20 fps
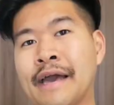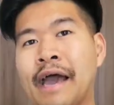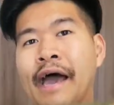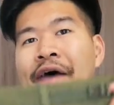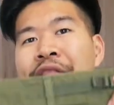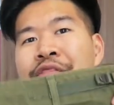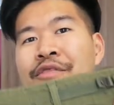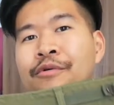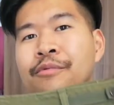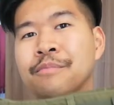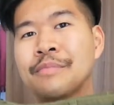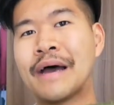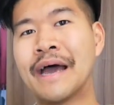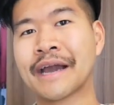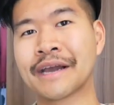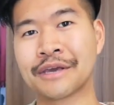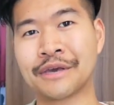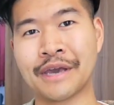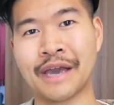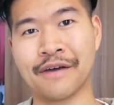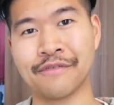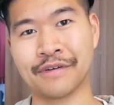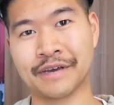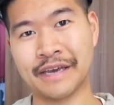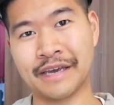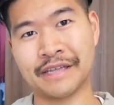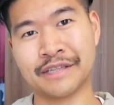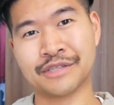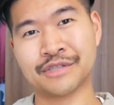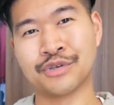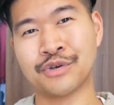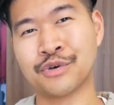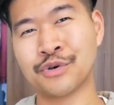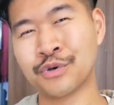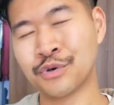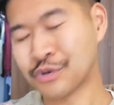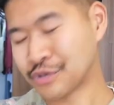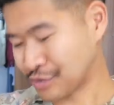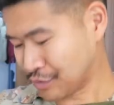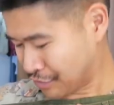At the back you have again
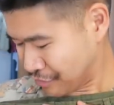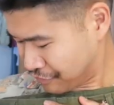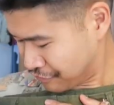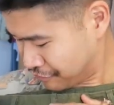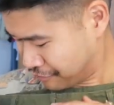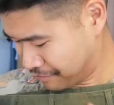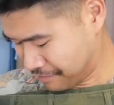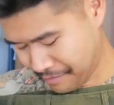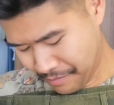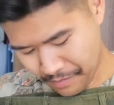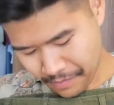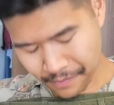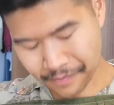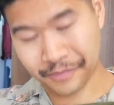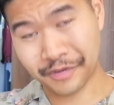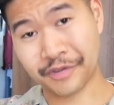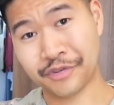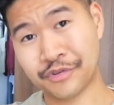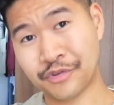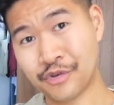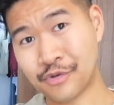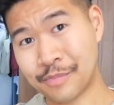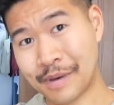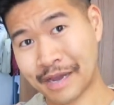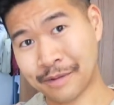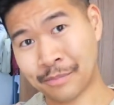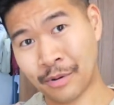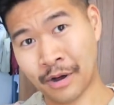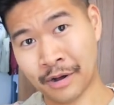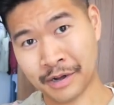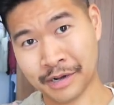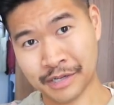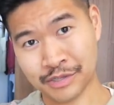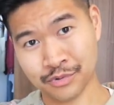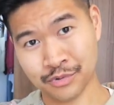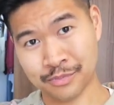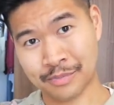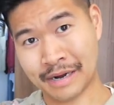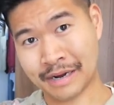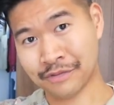two sort of just two back pockets
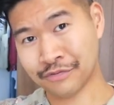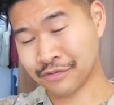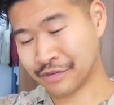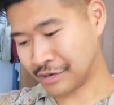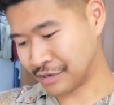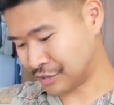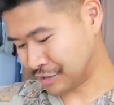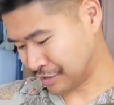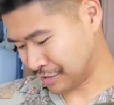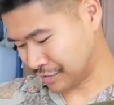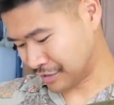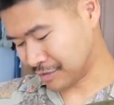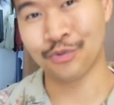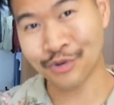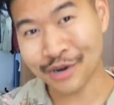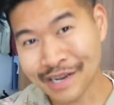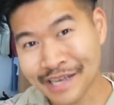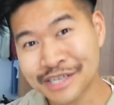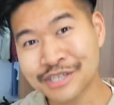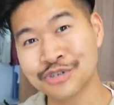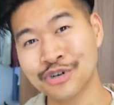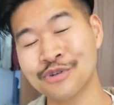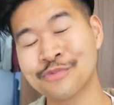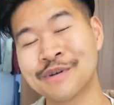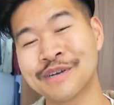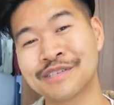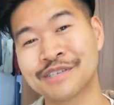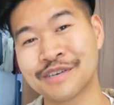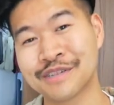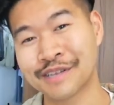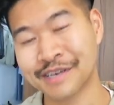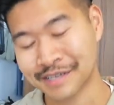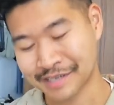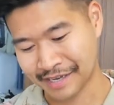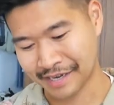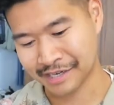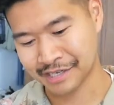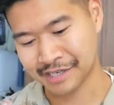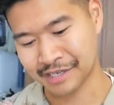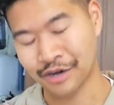with button finishes. Really drew me to this
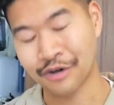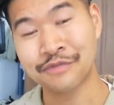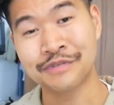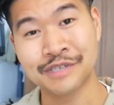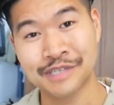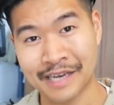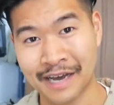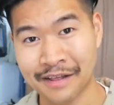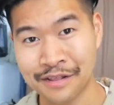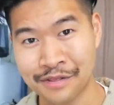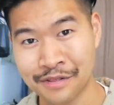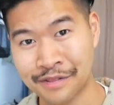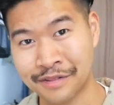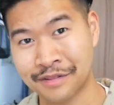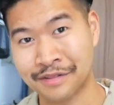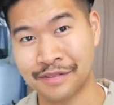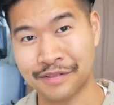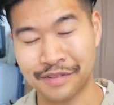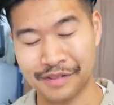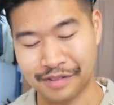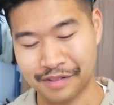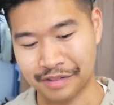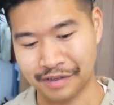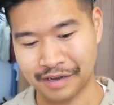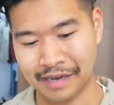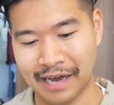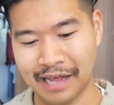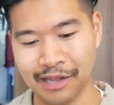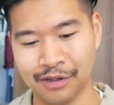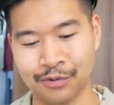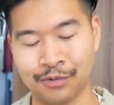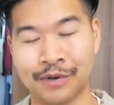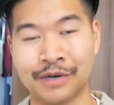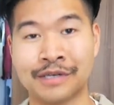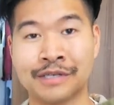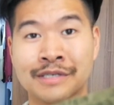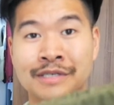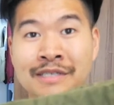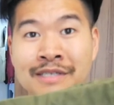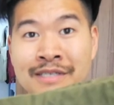actually, obviously other than the, the colour
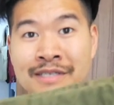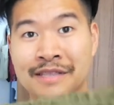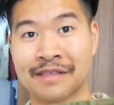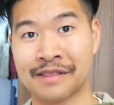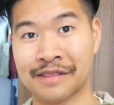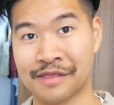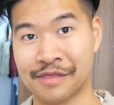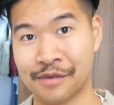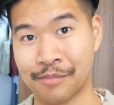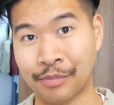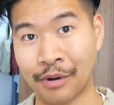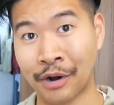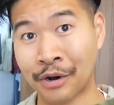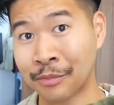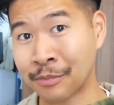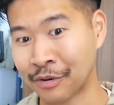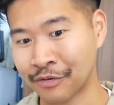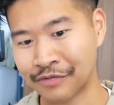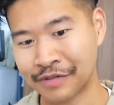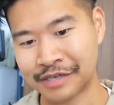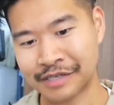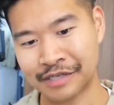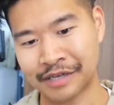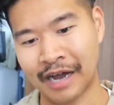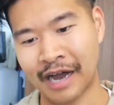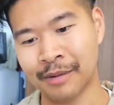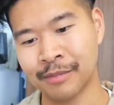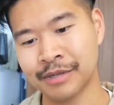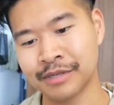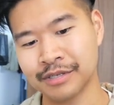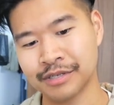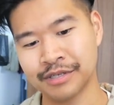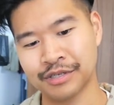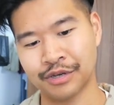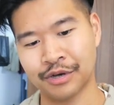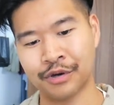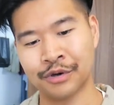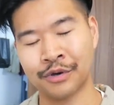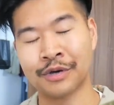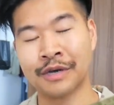was the bottom of these garments.
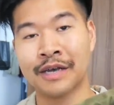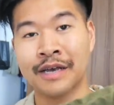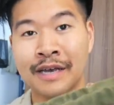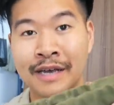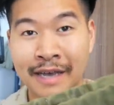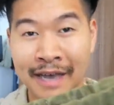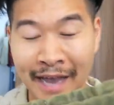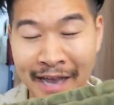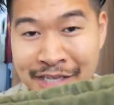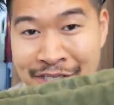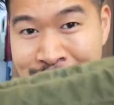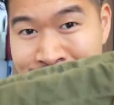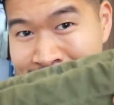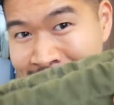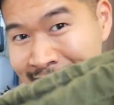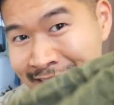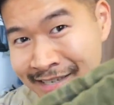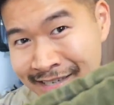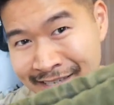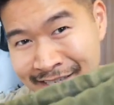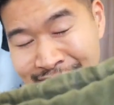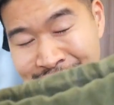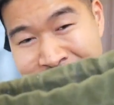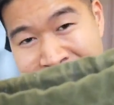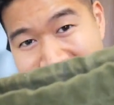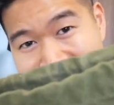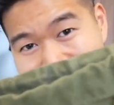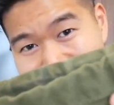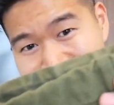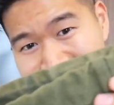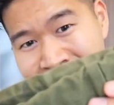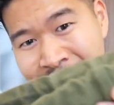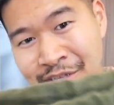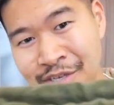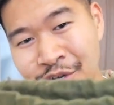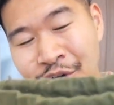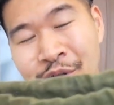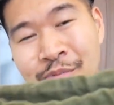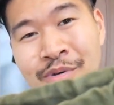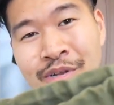So as you guys can see, you
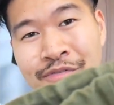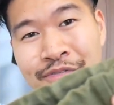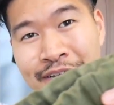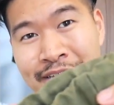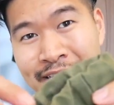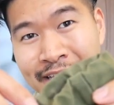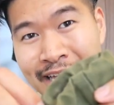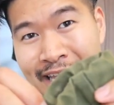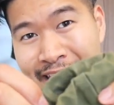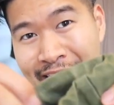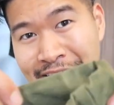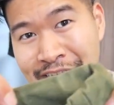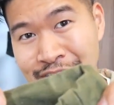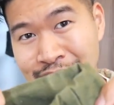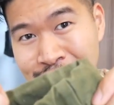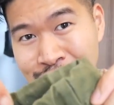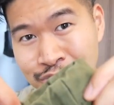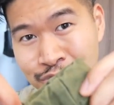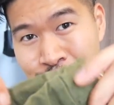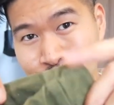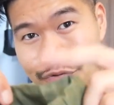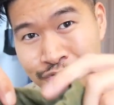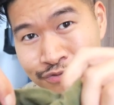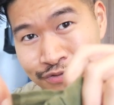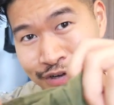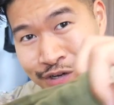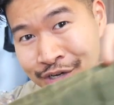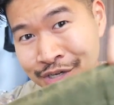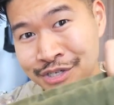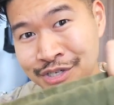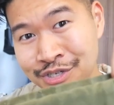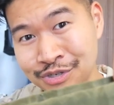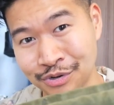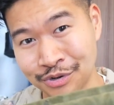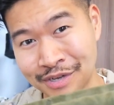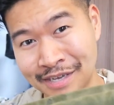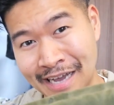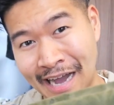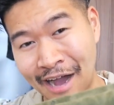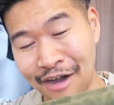got a bit of an elastic sort of finish, sort
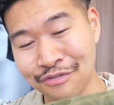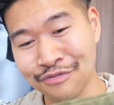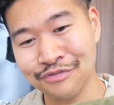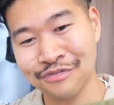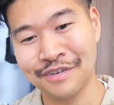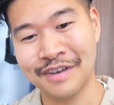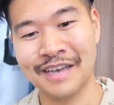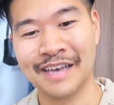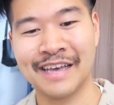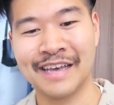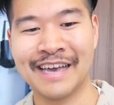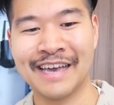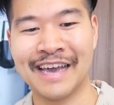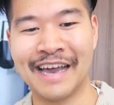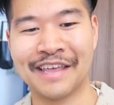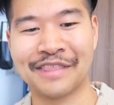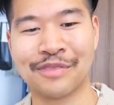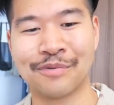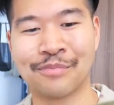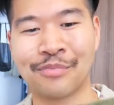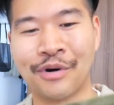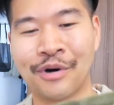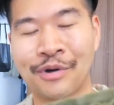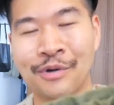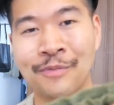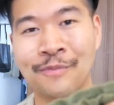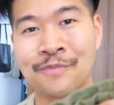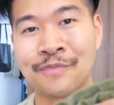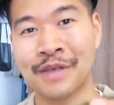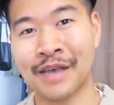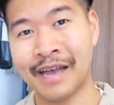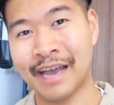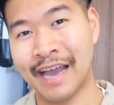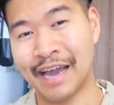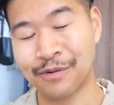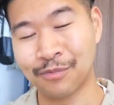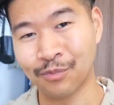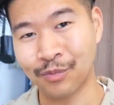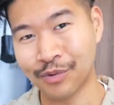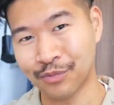of cuff at the bottom.
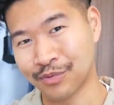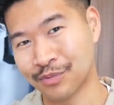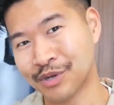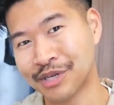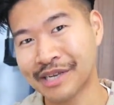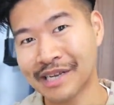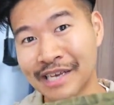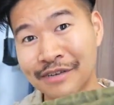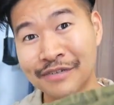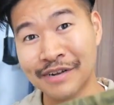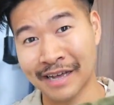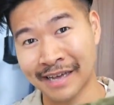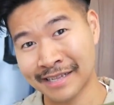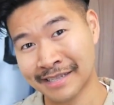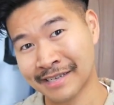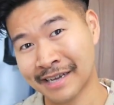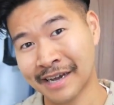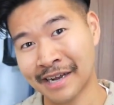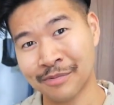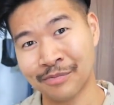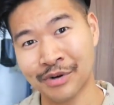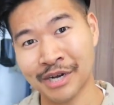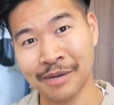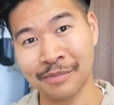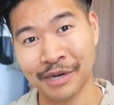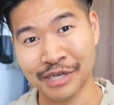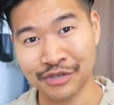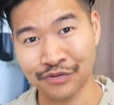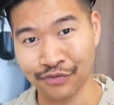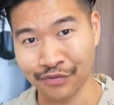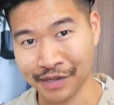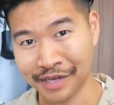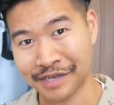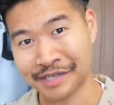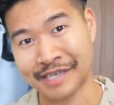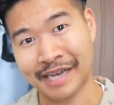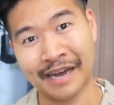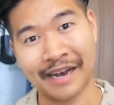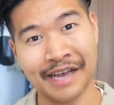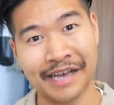And when you leave it undone, it pretty much
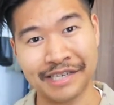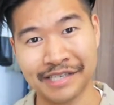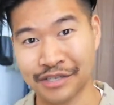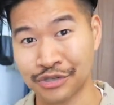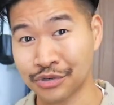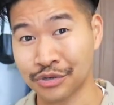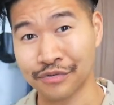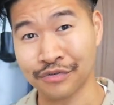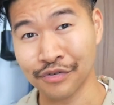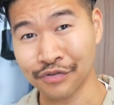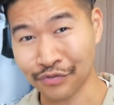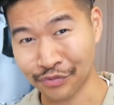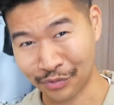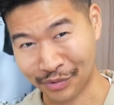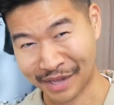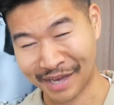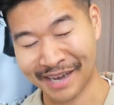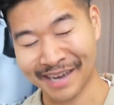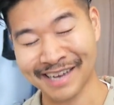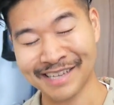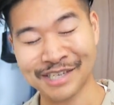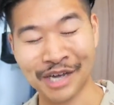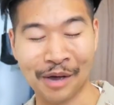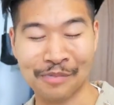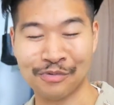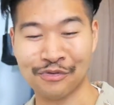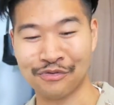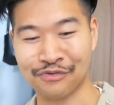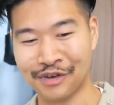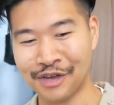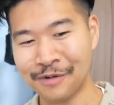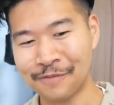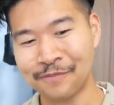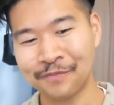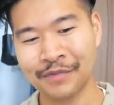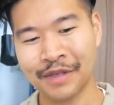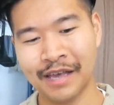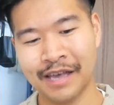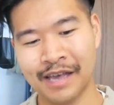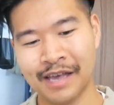flares out. It has a sort of a flare type of fit.
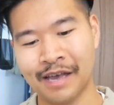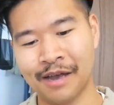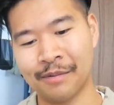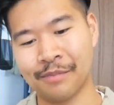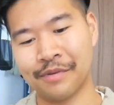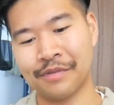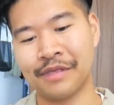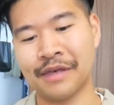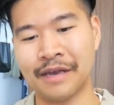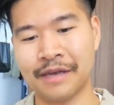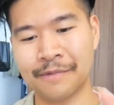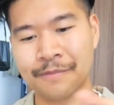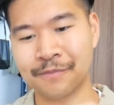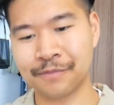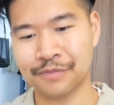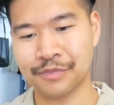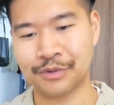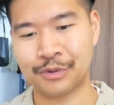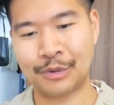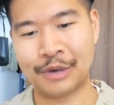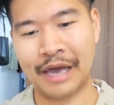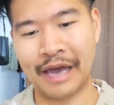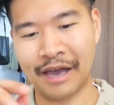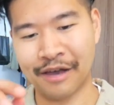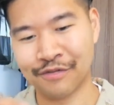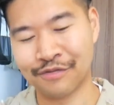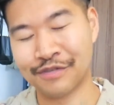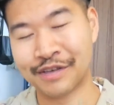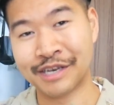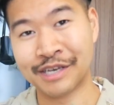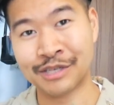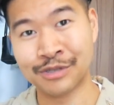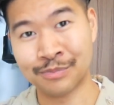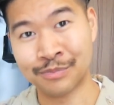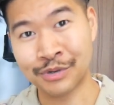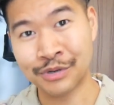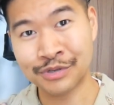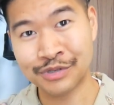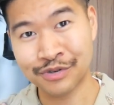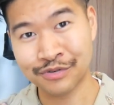But then you have these
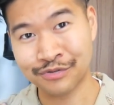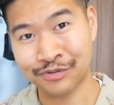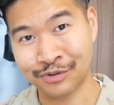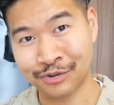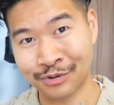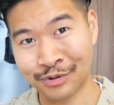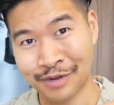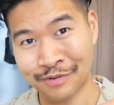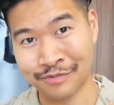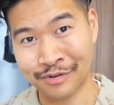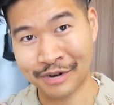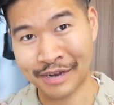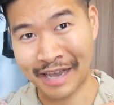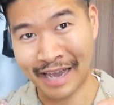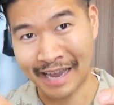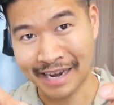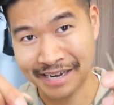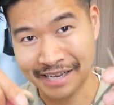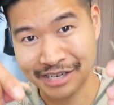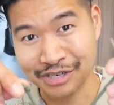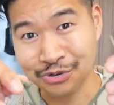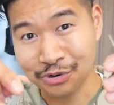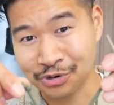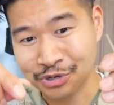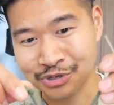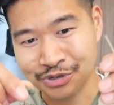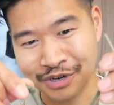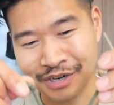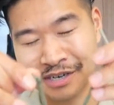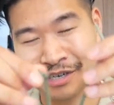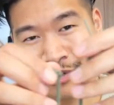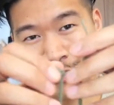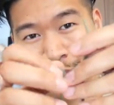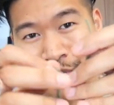beautiful and very handy drawstrings.